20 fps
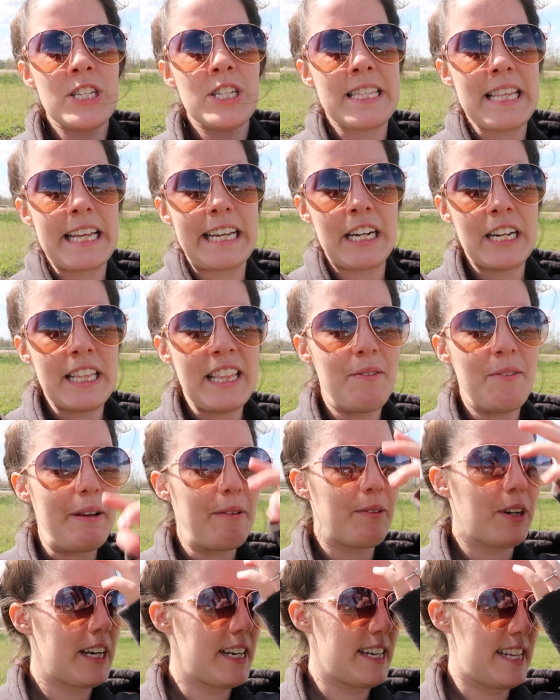is later than
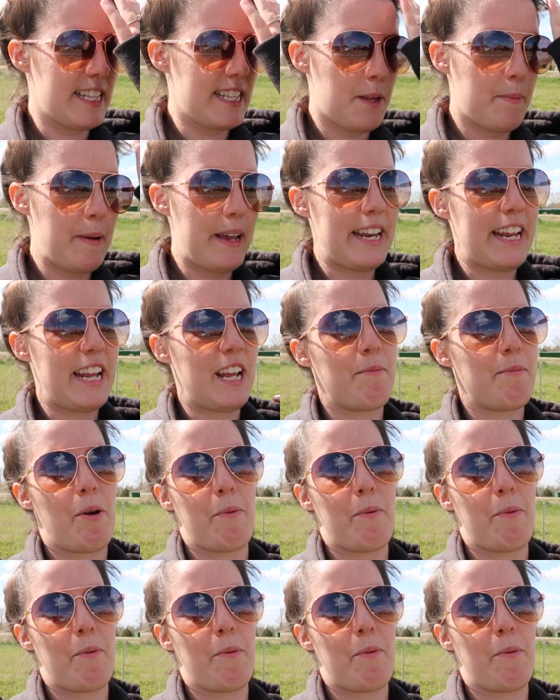we were anticipating,